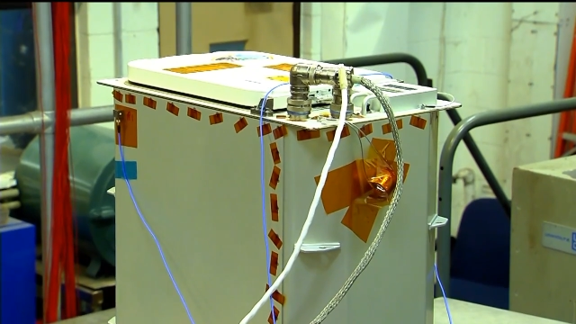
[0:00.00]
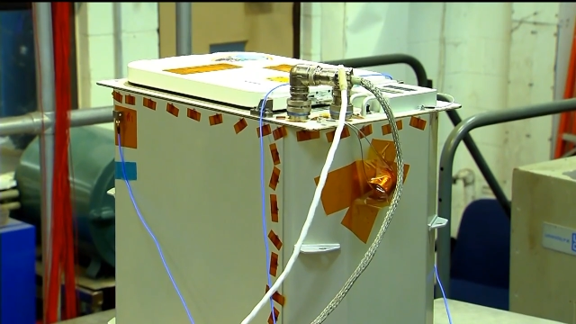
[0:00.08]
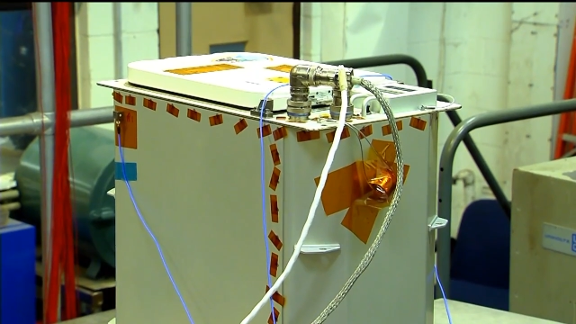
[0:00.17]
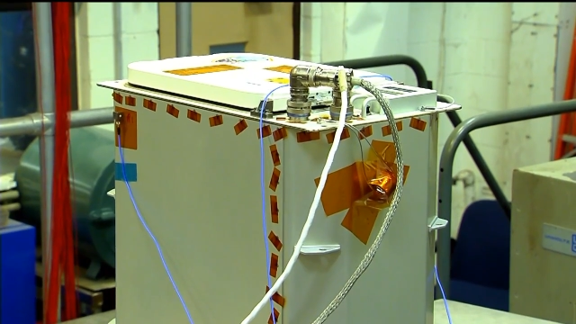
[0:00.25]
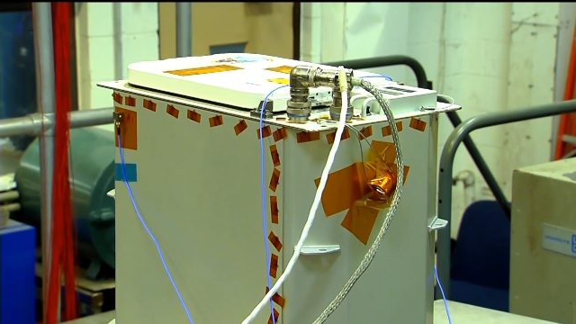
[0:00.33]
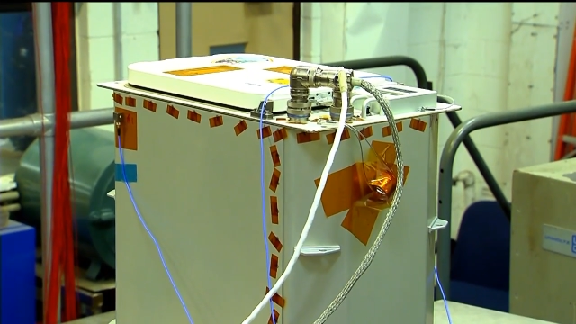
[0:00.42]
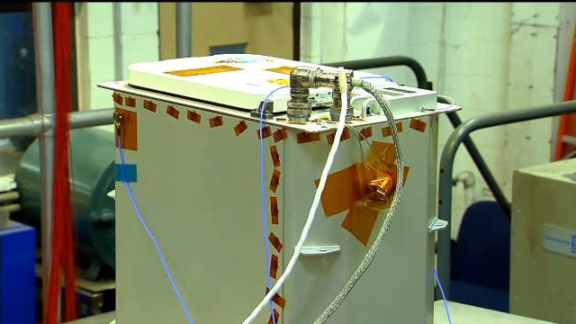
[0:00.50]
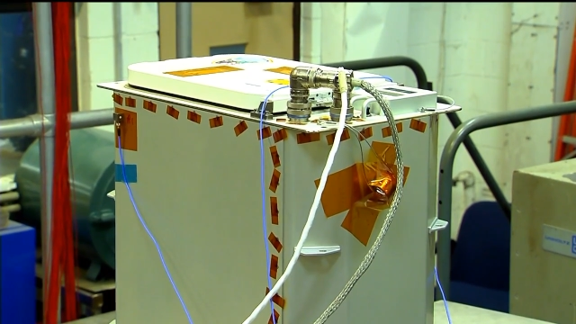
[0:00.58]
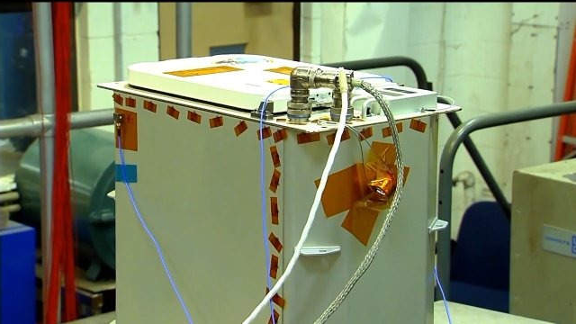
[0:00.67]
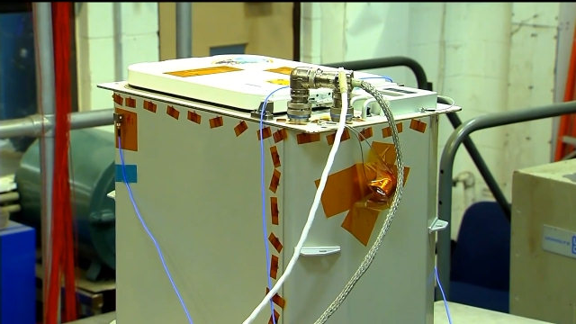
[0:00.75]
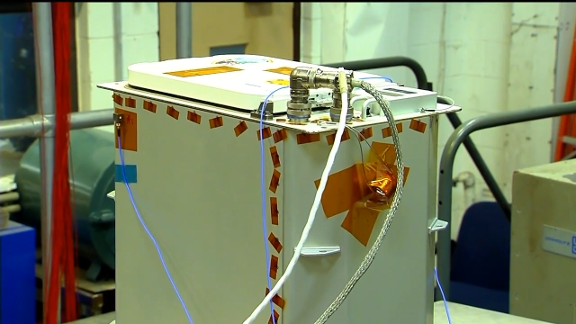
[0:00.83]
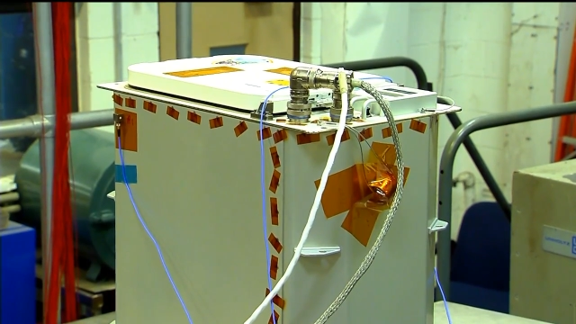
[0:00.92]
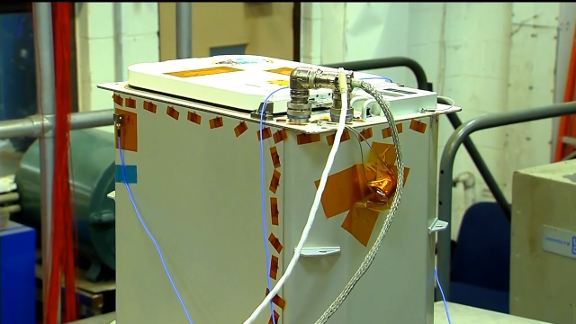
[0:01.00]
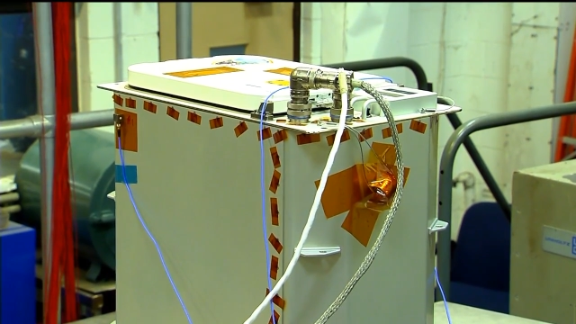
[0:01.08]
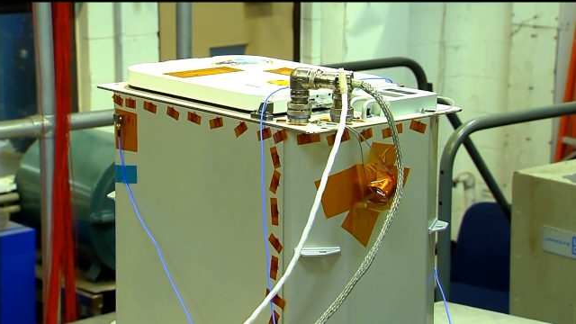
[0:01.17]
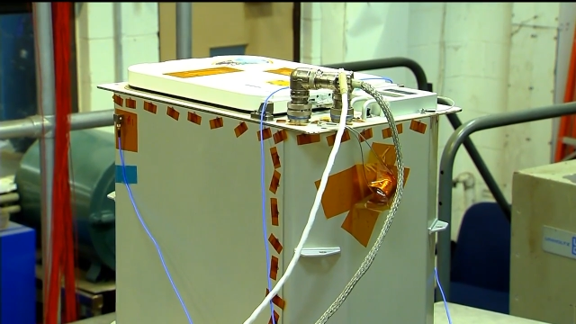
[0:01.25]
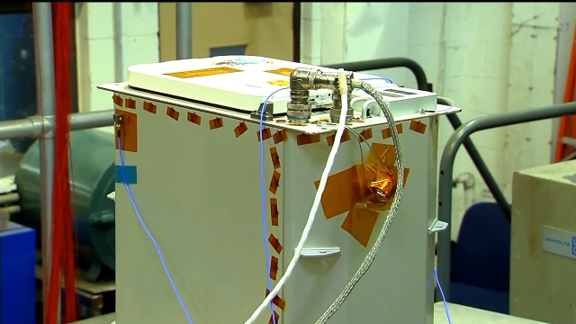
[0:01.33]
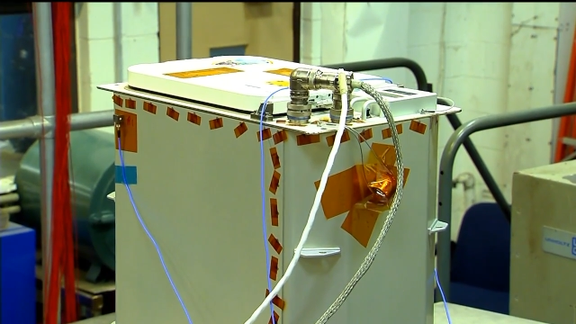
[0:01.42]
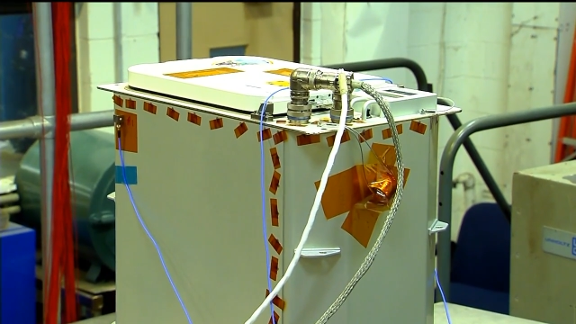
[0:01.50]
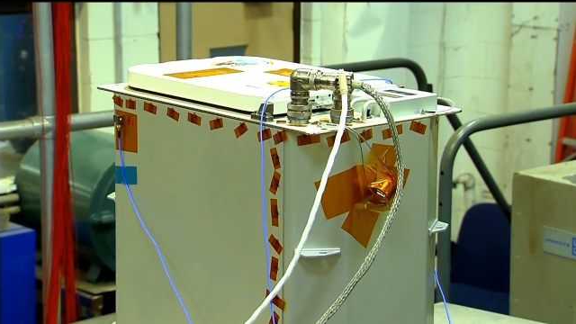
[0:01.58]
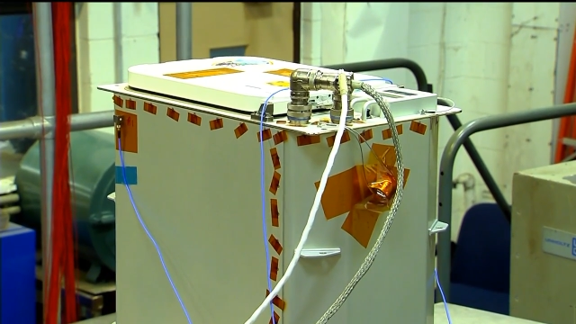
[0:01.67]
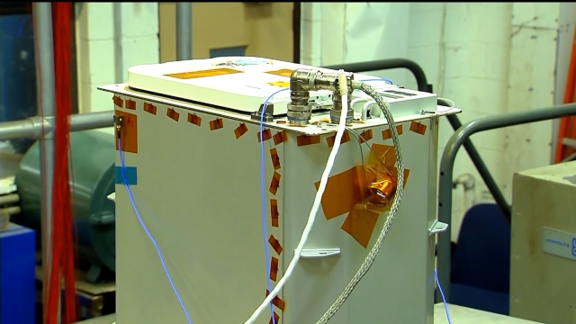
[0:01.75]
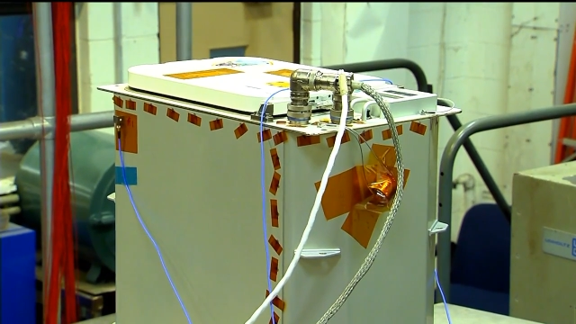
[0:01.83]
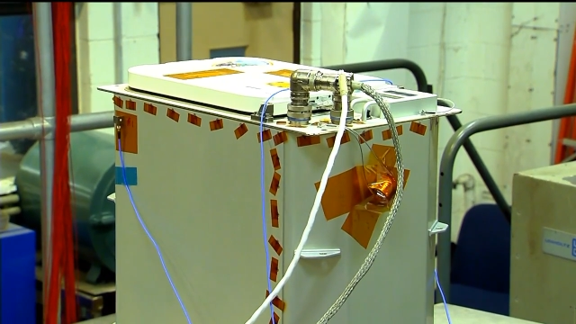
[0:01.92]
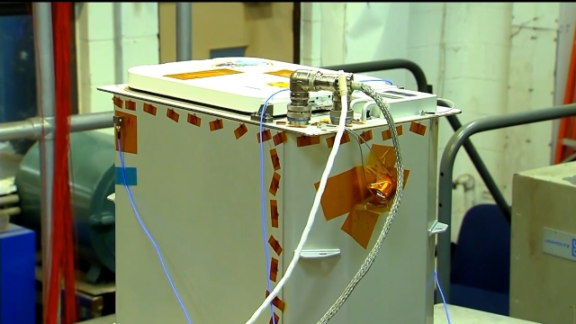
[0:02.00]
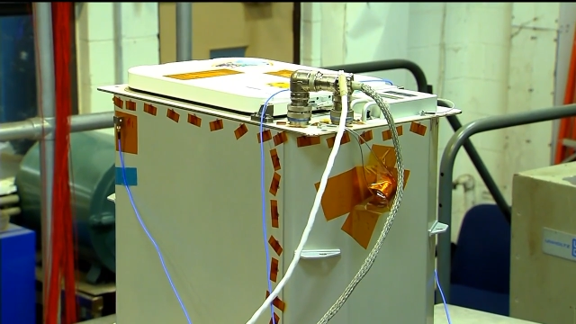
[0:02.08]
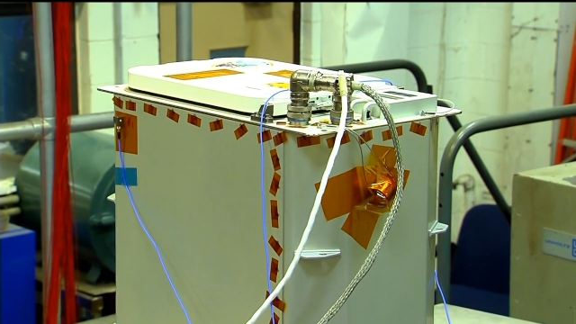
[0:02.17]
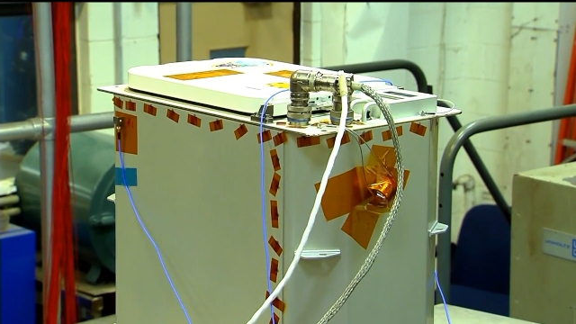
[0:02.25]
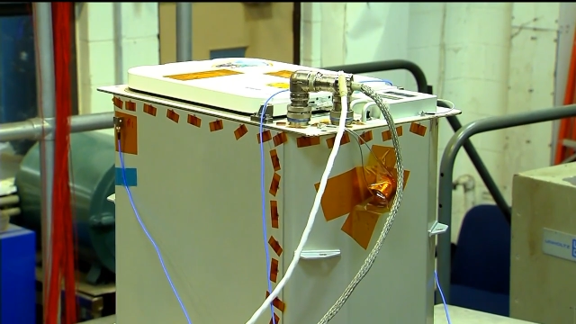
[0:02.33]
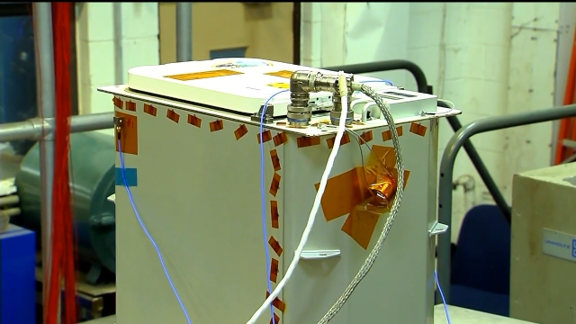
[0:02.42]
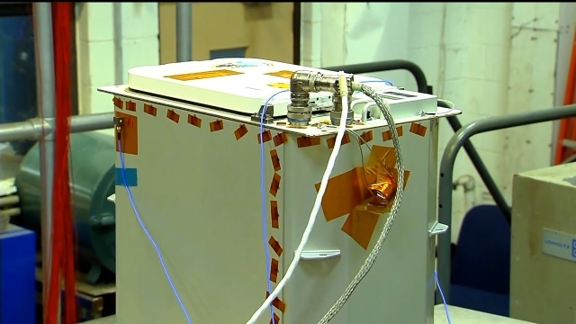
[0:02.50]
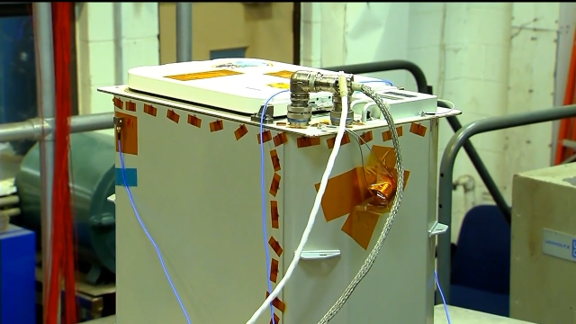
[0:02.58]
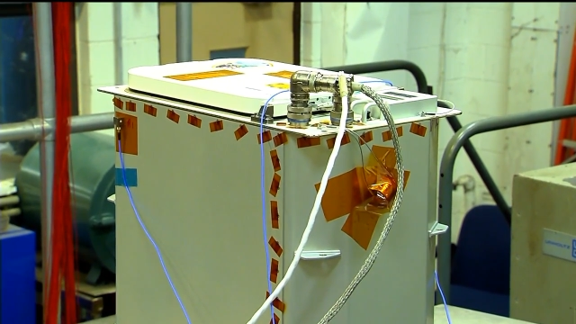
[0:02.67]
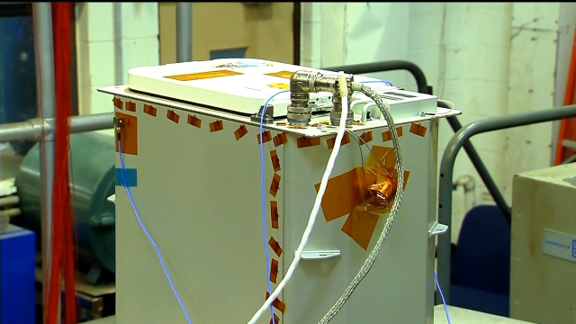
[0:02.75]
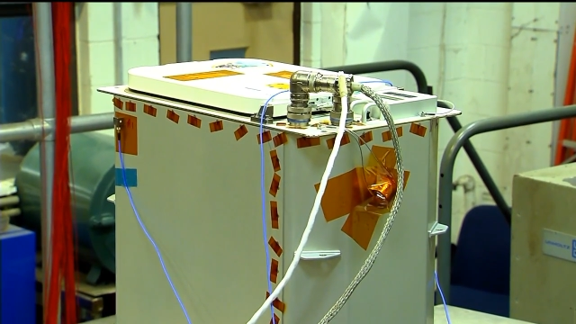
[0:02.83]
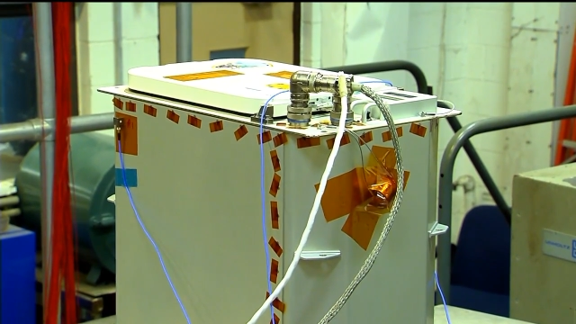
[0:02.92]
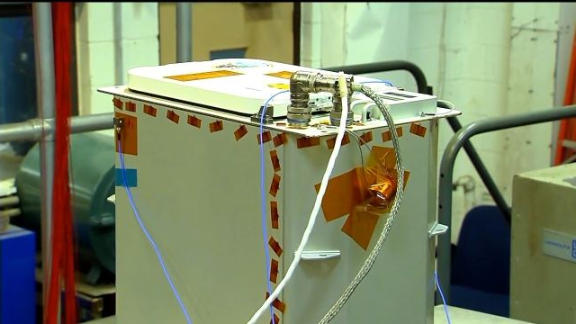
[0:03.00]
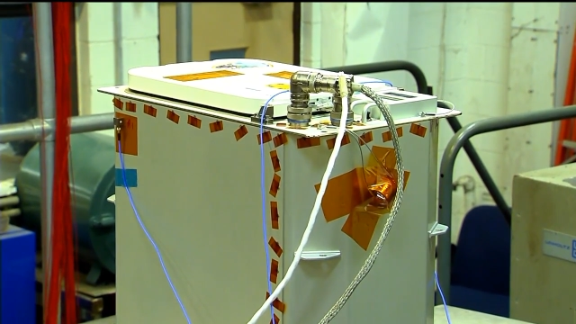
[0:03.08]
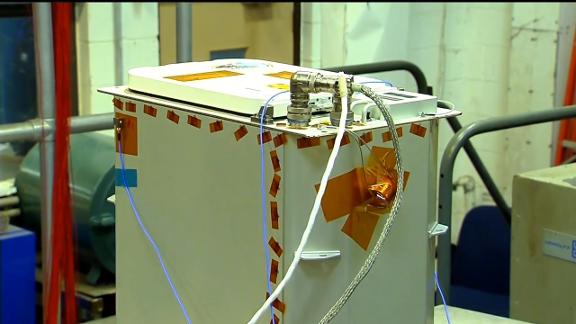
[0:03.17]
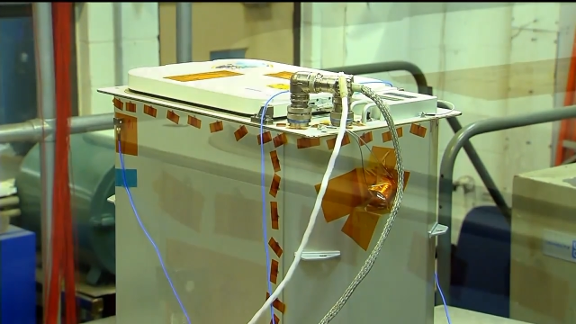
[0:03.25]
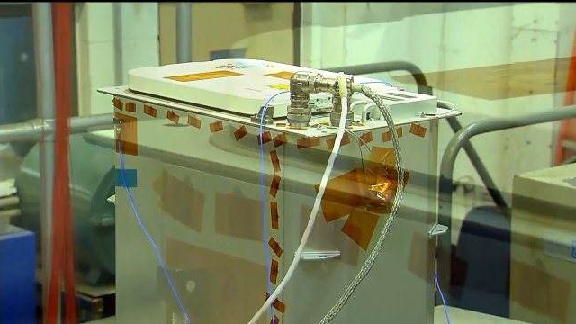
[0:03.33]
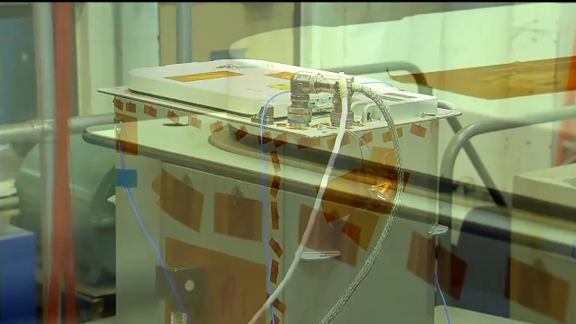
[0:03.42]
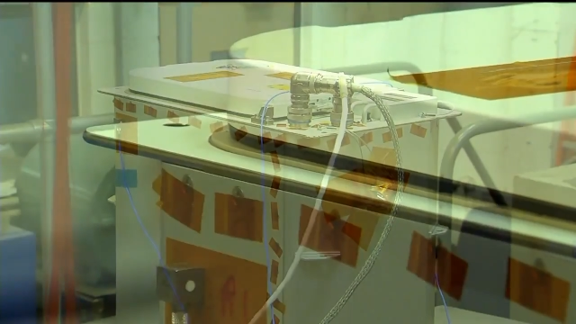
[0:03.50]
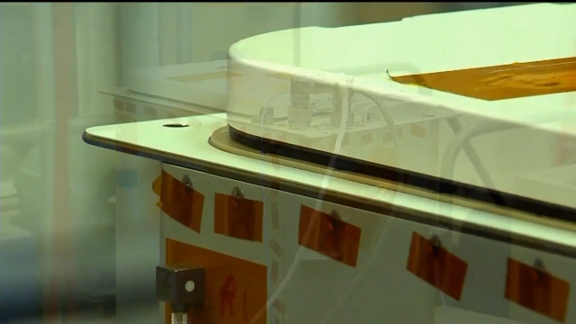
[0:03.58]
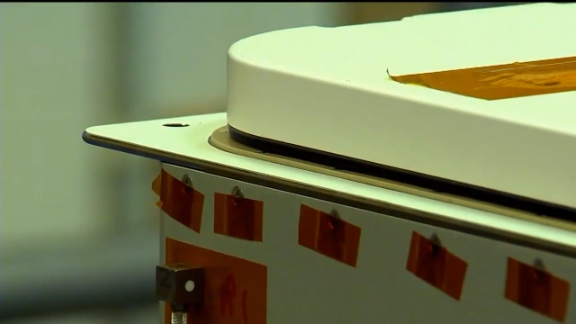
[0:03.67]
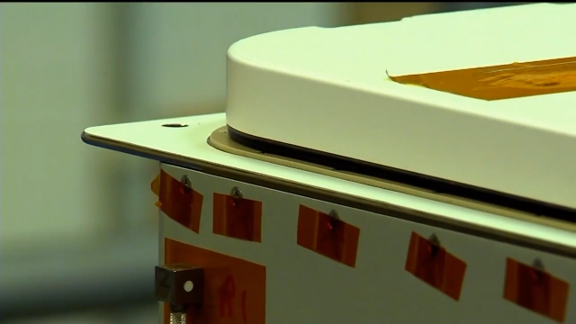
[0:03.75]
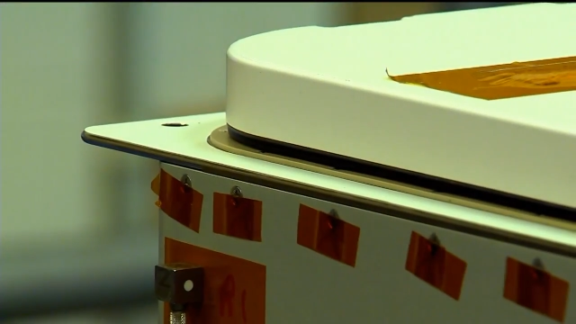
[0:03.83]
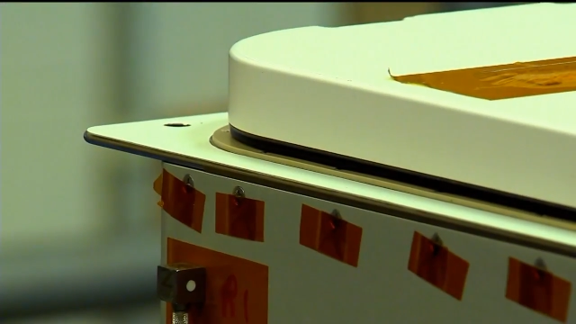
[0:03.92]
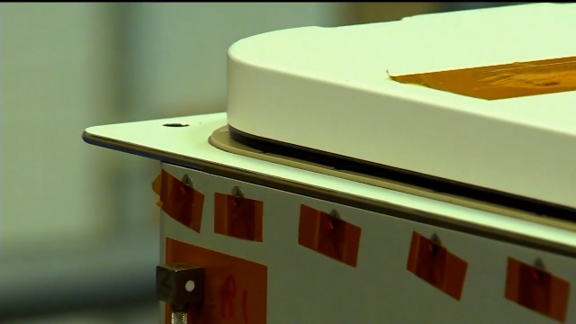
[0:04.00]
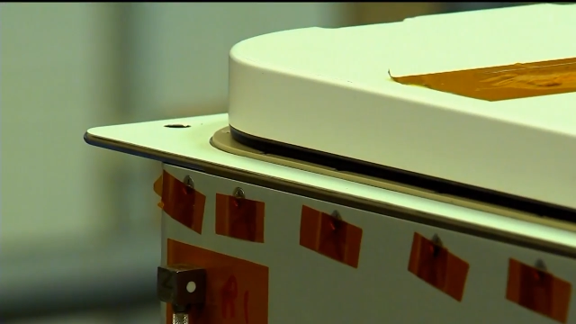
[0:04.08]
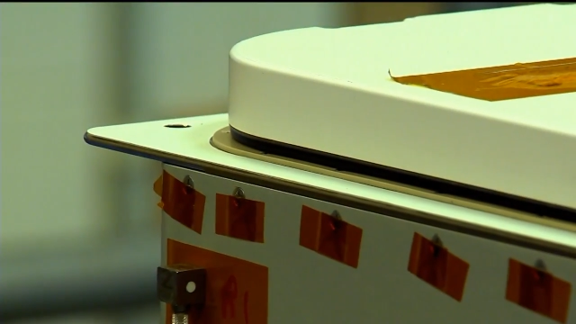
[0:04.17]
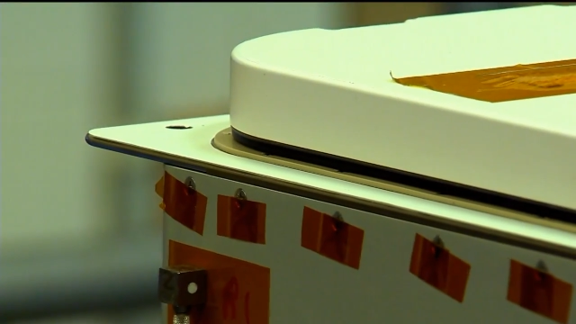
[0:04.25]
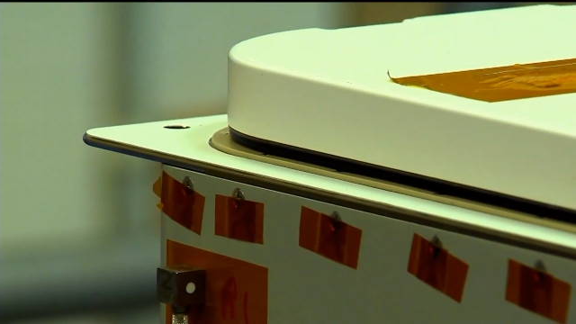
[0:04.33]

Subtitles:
Nobody's mouth can be seen.